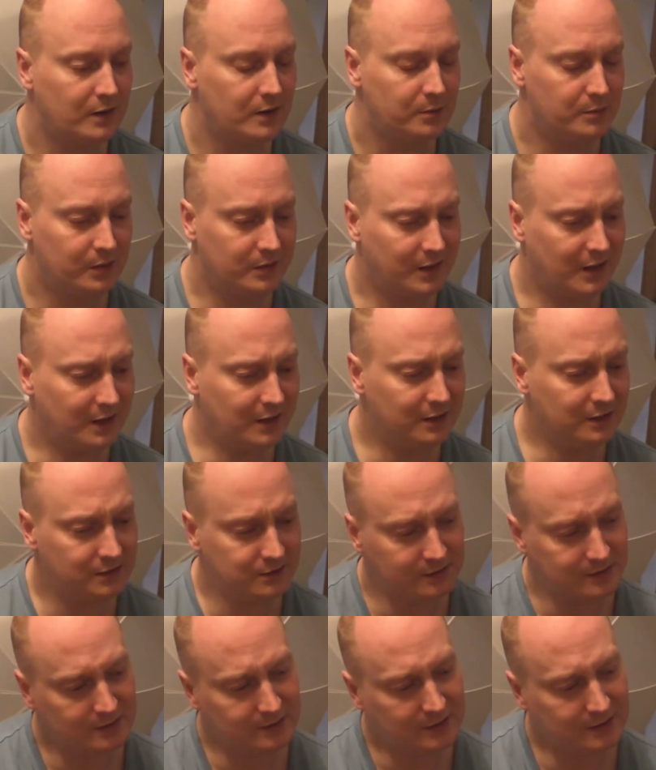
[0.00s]
But then
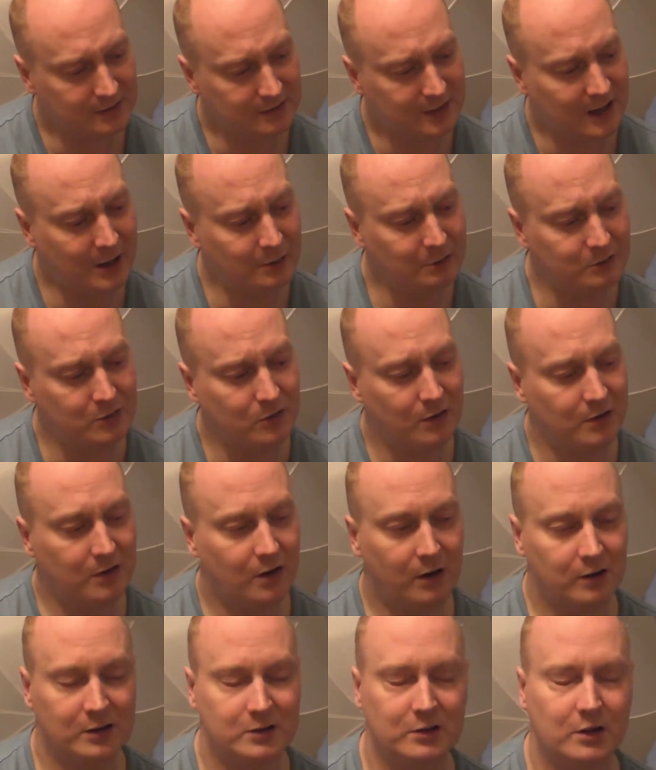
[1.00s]
as time was going
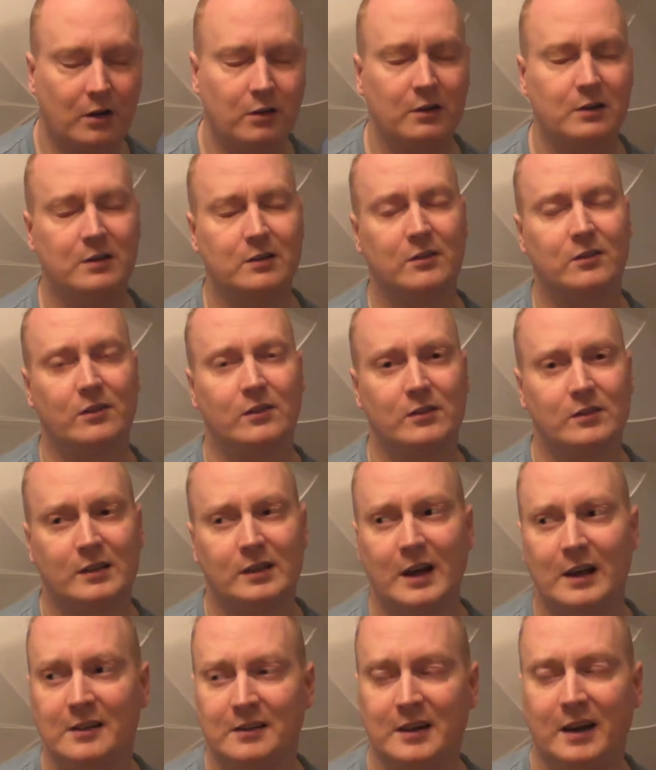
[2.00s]
on, because I always
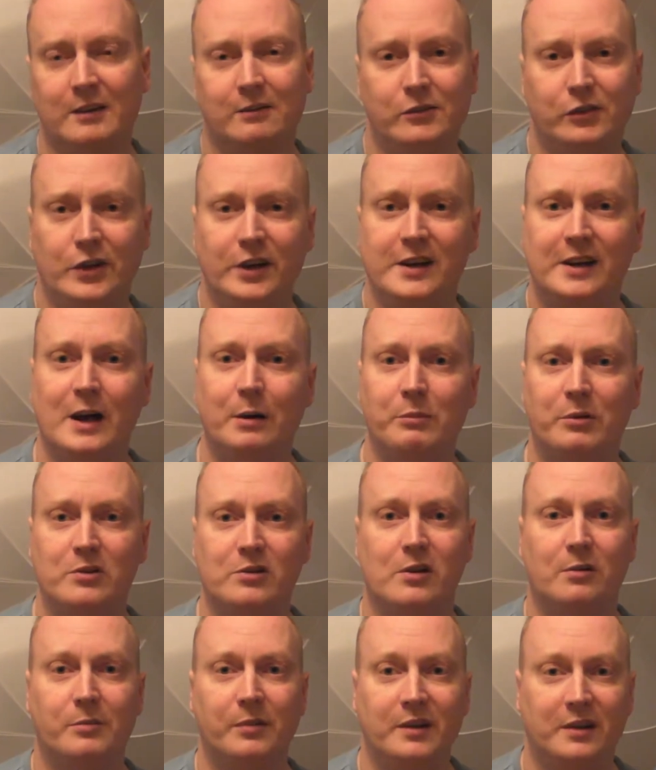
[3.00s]
like to have 3 cameras
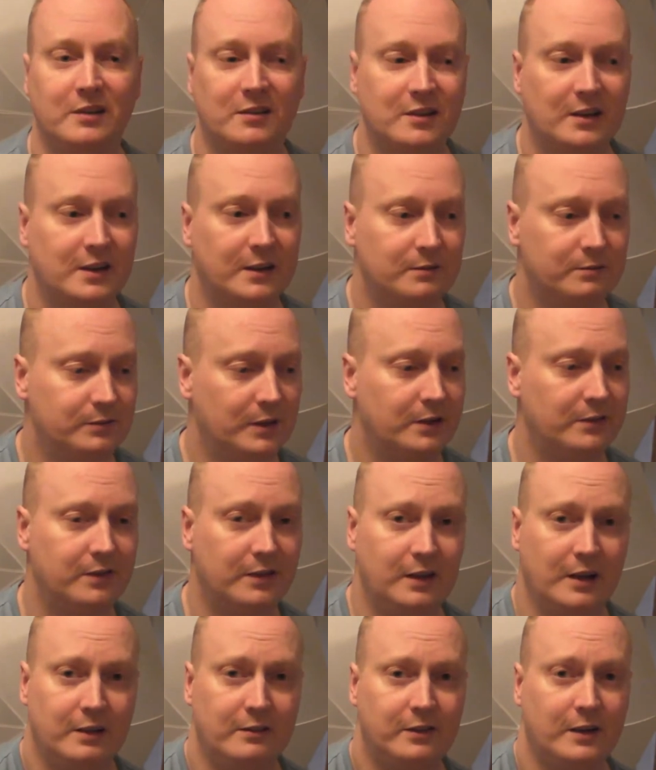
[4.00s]
on me, you see,
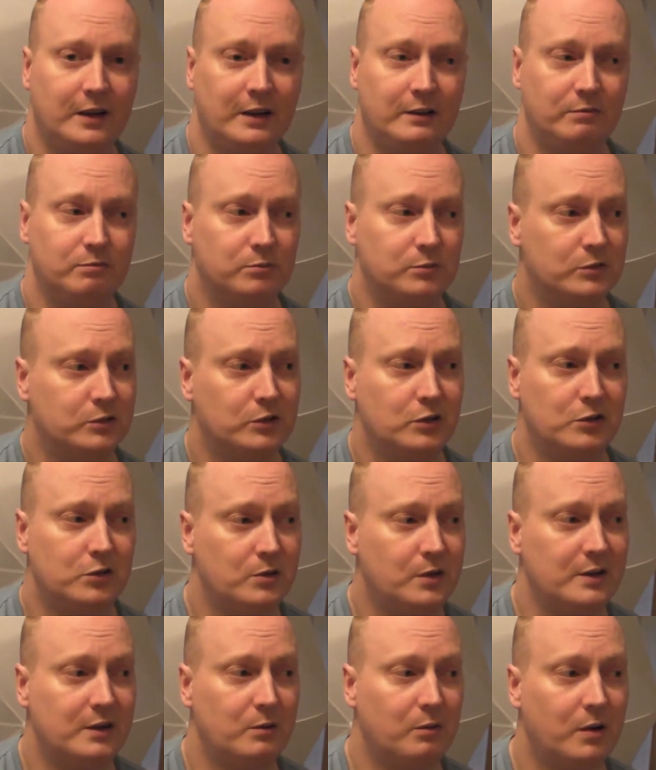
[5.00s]
if I was to do
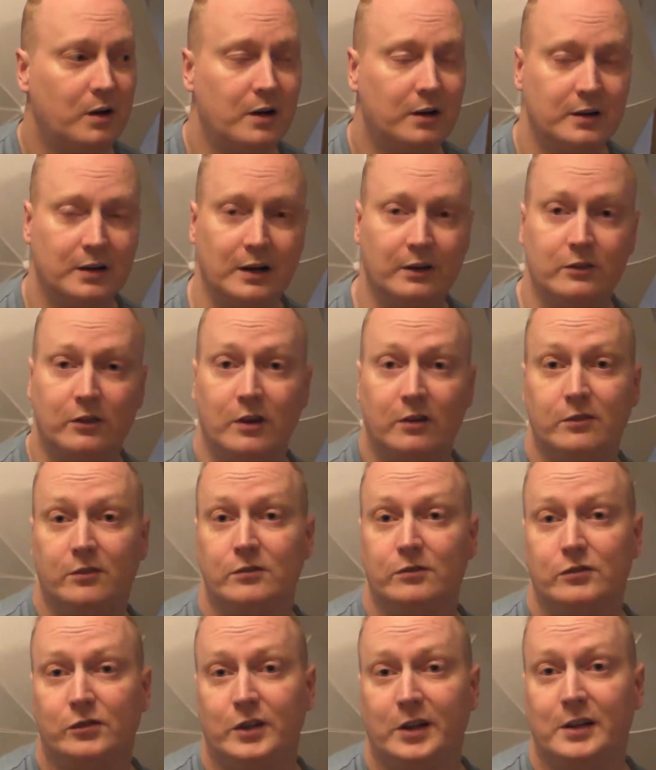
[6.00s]
any work, I've got
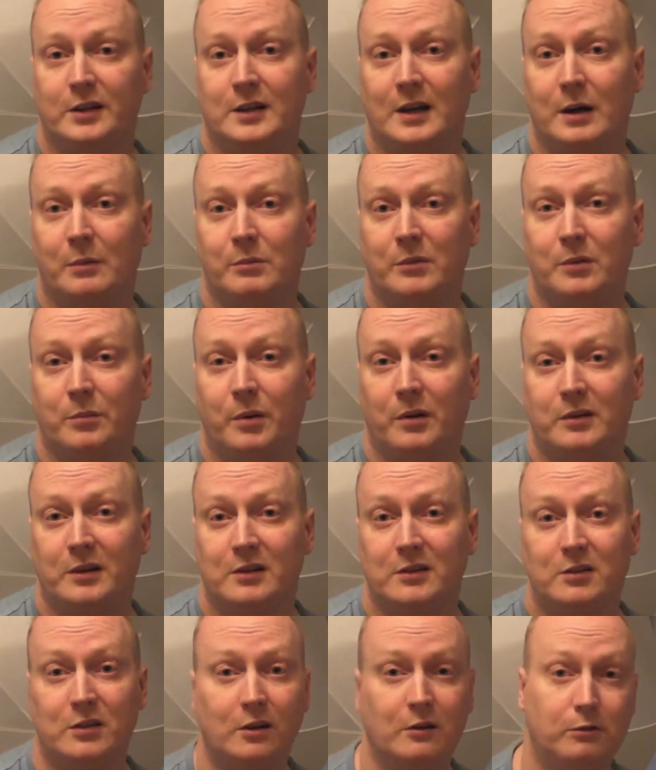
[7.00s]
3 camera
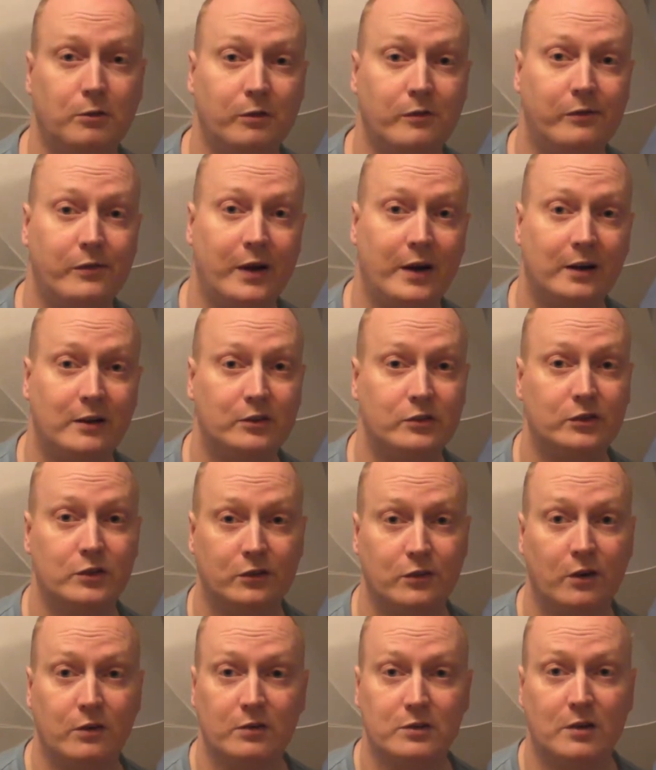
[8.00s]
bodies, so if one fails
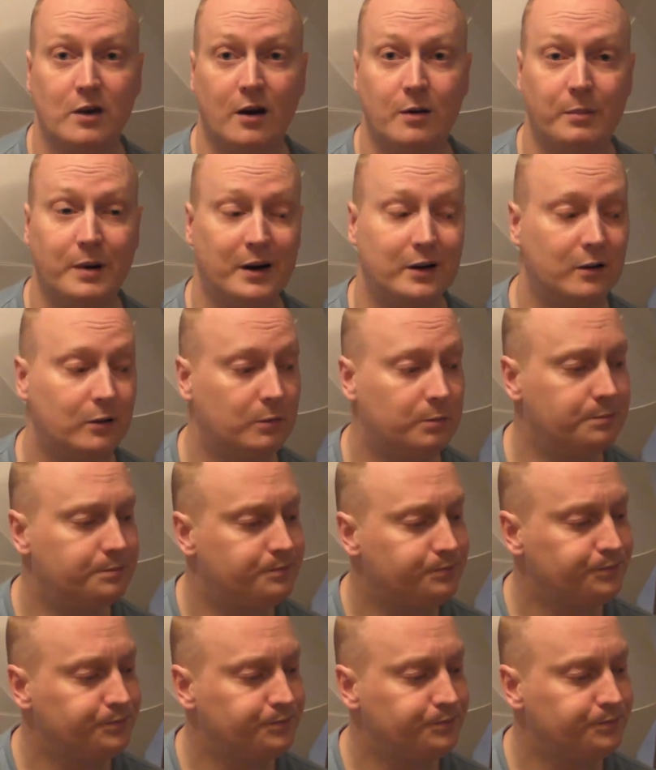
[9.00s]
you've always got a backup.